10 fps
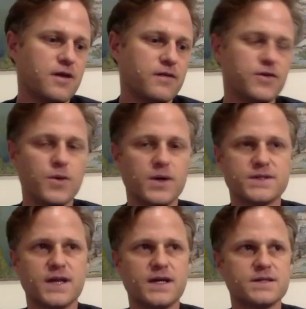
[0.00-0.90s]
and the
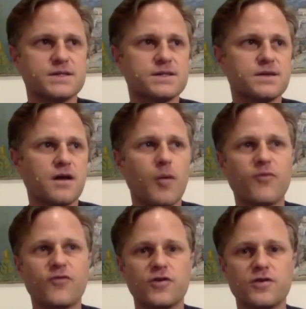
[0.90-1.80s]
USS
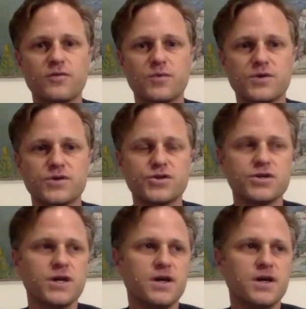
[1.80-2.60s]
Comfort, which